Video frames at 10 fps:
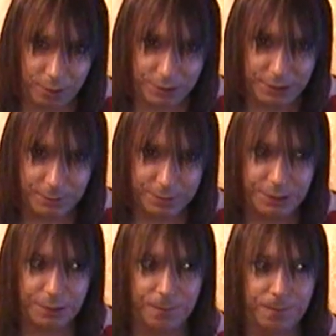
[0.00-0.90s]

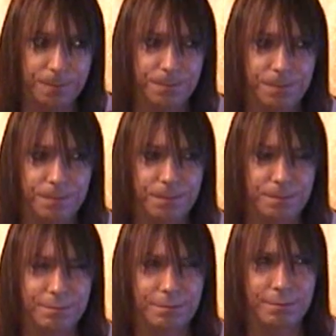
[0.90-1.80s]
concepts of
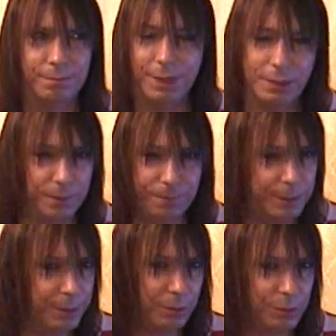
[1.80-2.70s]
male and
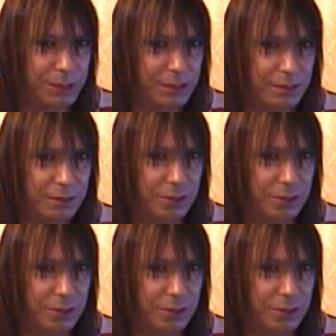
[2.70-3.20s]
female, was it?